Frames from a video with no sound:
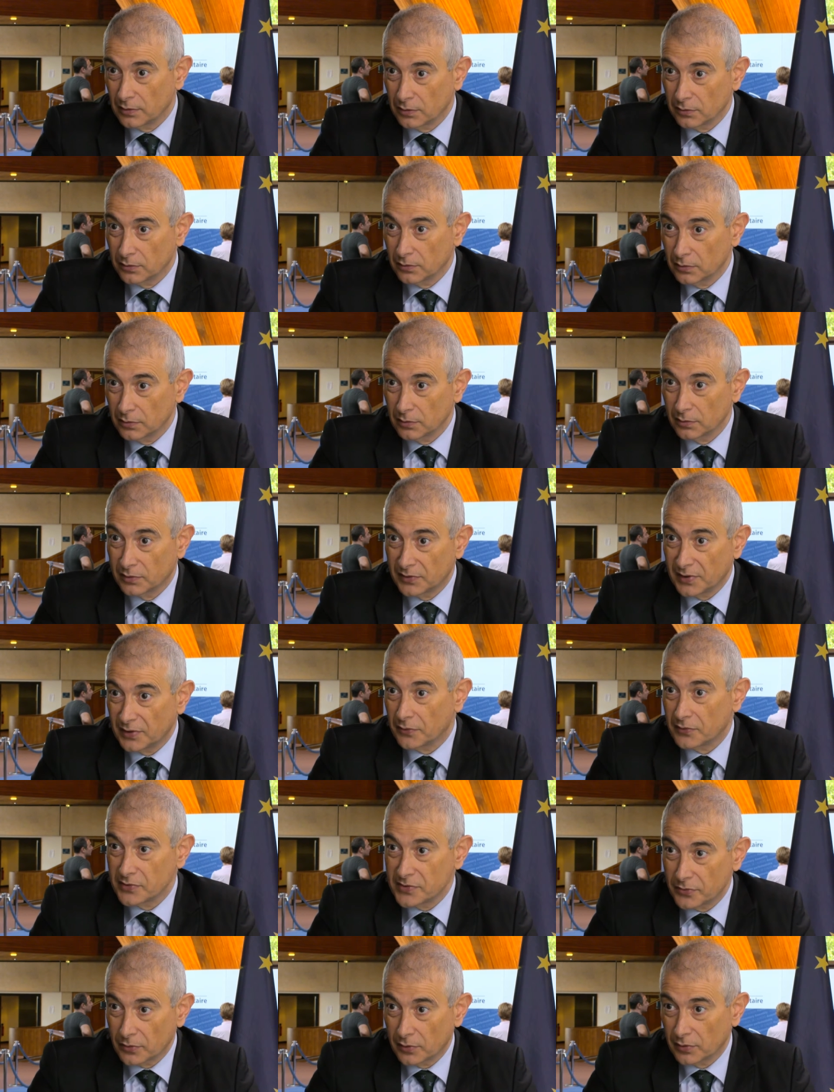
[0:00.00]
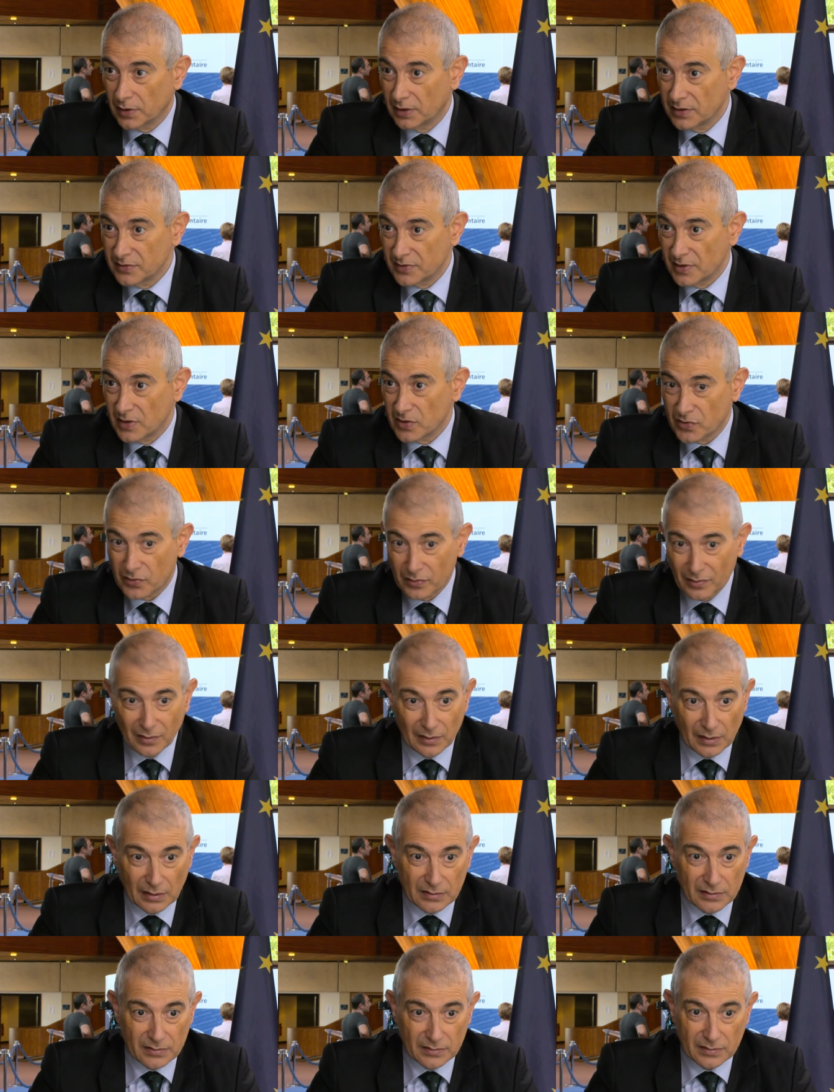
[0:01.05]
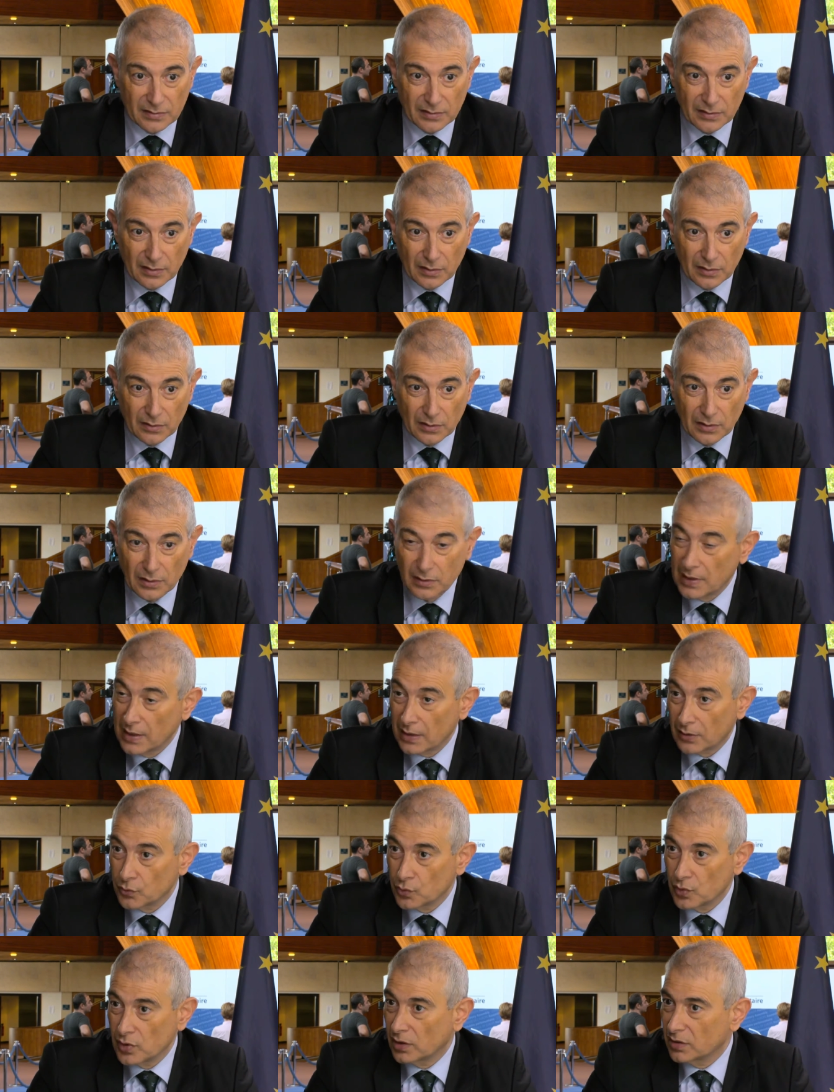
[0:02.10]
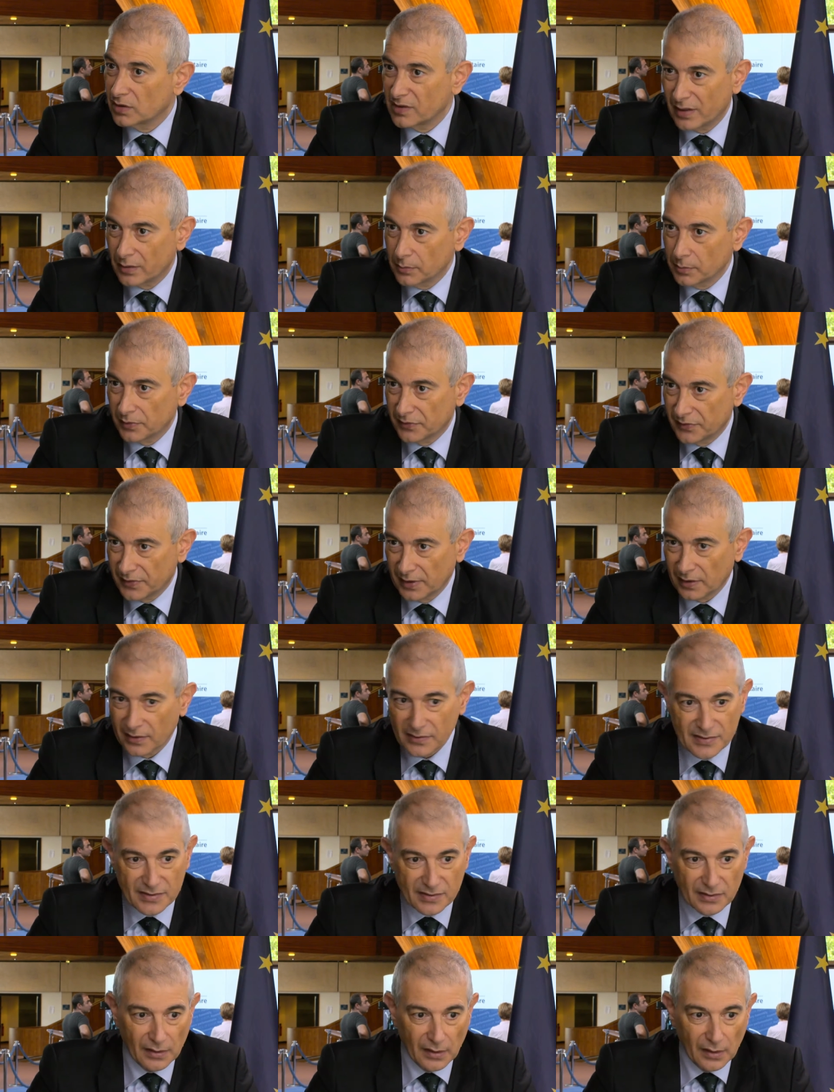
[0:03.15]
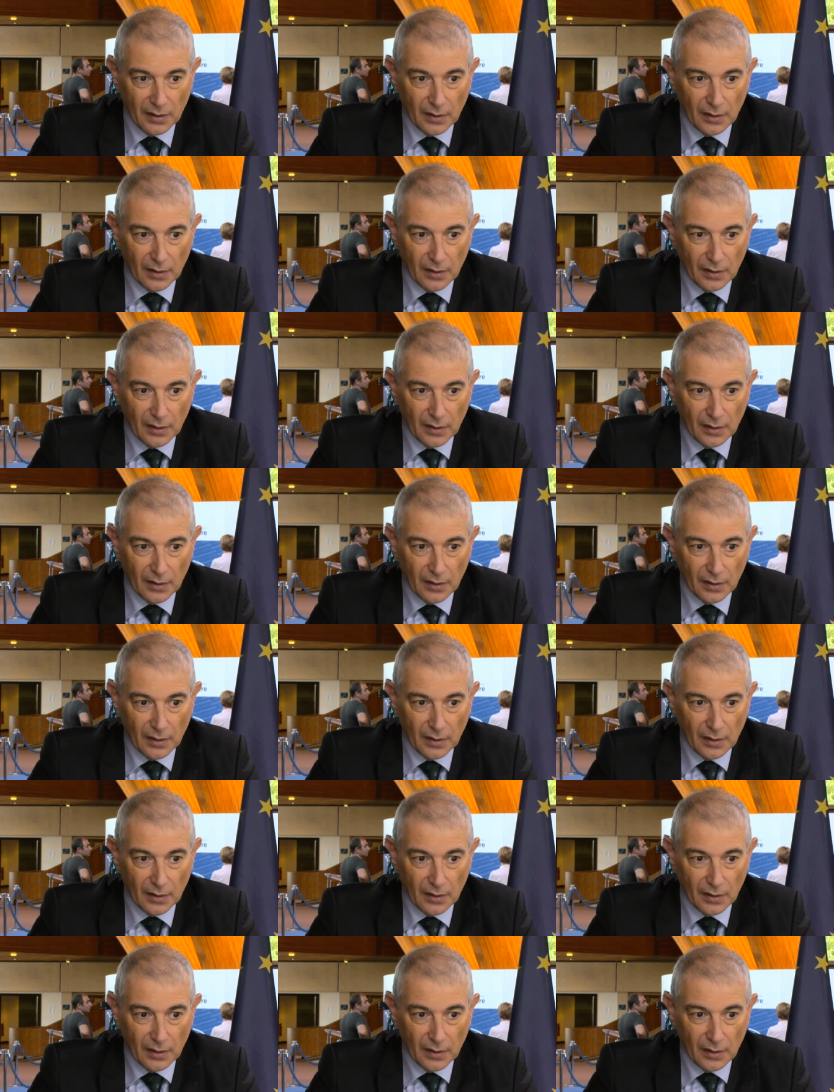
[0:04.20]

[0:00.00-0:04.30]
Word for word: know the terrorist organization, and they are doing terrible things.